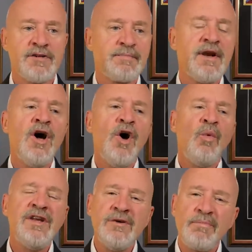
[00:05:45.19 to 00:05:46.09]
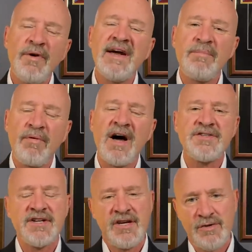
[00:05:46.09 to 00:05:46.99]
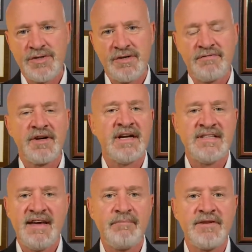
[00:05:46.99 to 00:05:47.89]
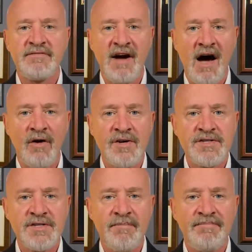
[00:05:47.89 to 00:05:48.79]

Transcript: But when you bring a prosecution for contempt of Congress,